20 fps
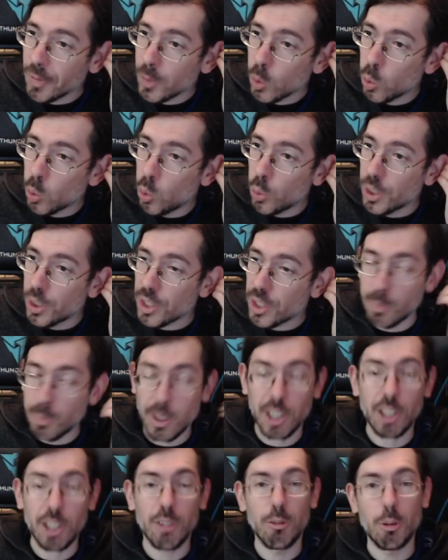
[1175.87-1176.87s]
who is
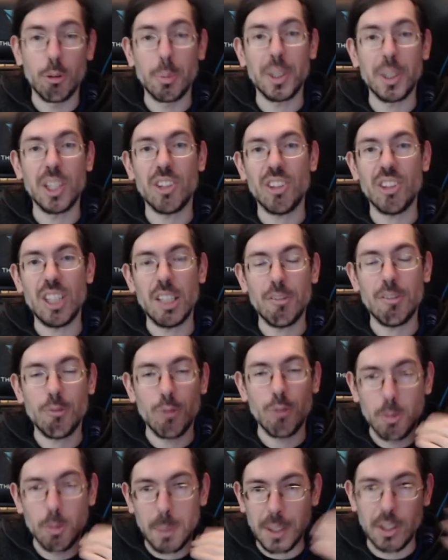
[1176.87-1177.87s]
marked for being a thief.
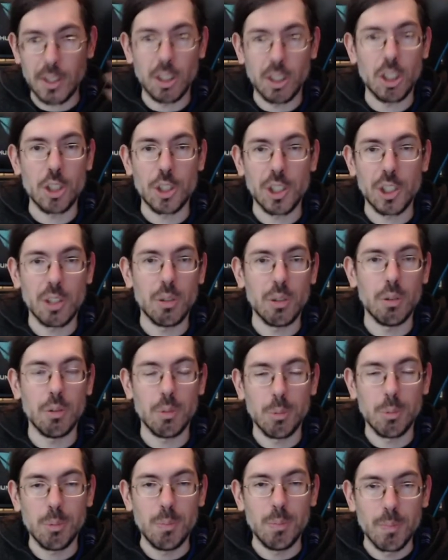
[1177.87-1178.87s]
It's
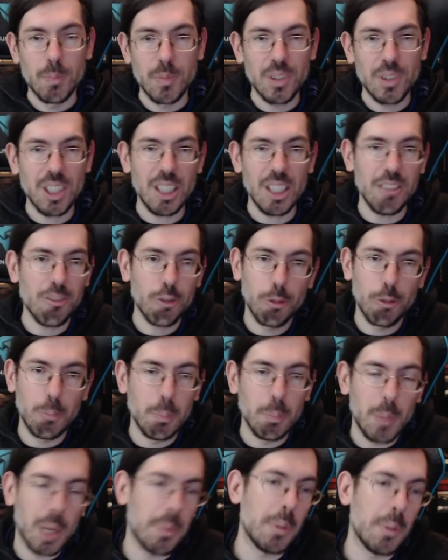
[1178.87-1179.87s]
pathological thief,
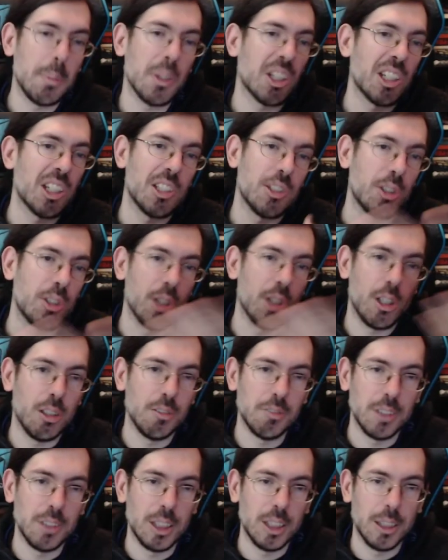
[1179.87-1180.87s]
maybe because
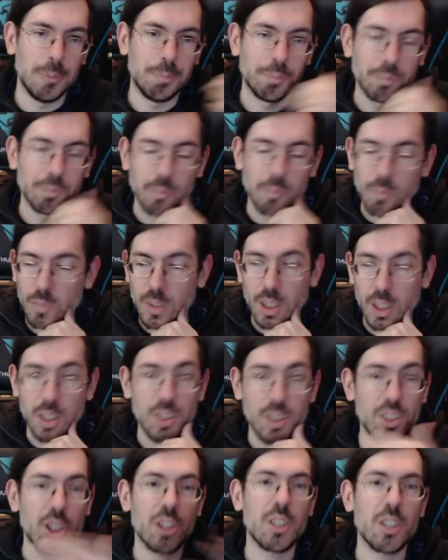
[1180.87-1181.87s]
of
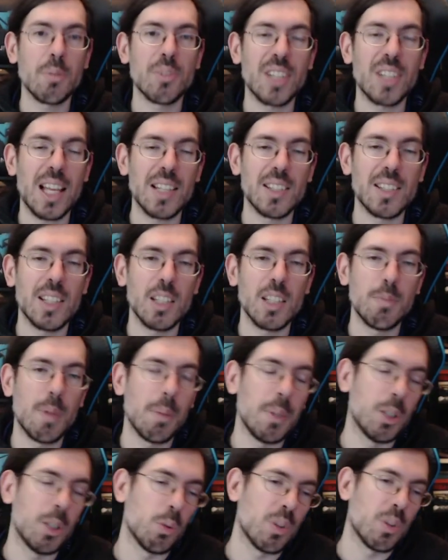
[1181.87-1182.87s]
circumstances,
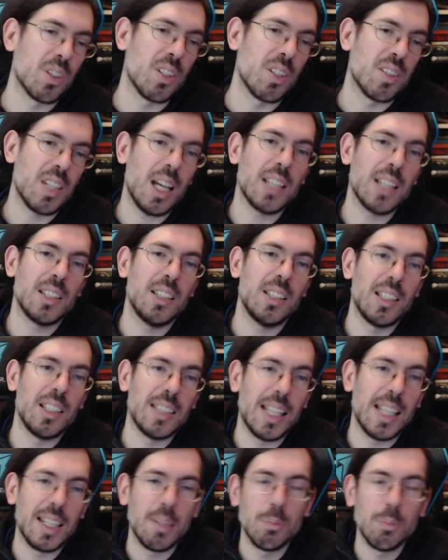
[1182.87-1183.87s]
maybe it was society that
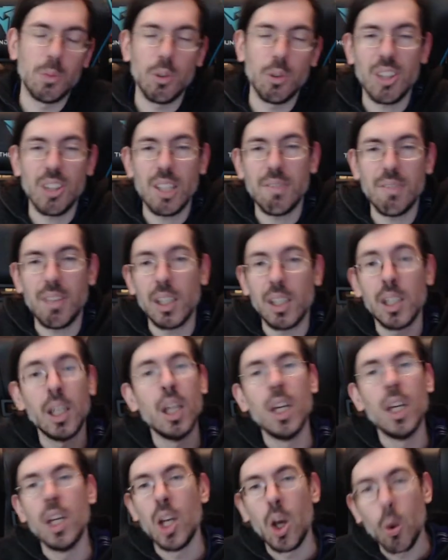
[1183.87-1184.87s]
led him to thieving,
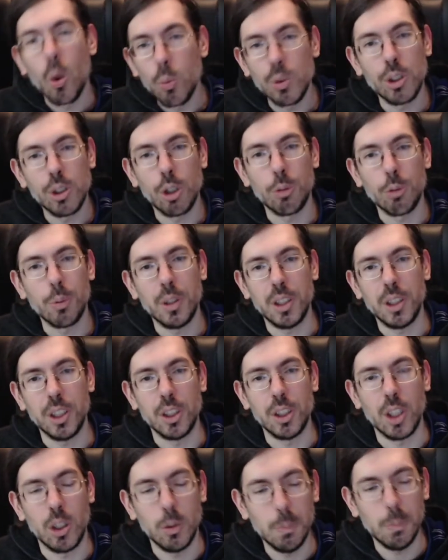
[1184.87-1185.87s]
we don't really
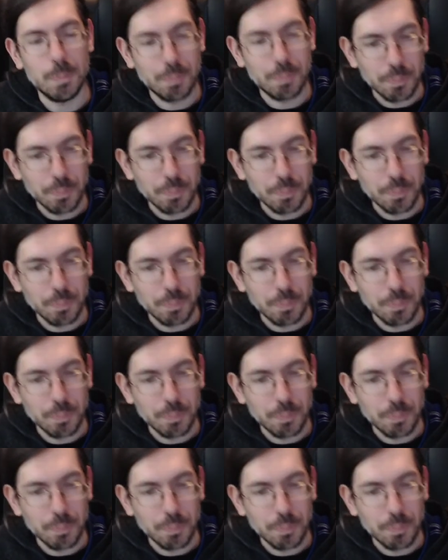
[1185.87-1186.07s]
know.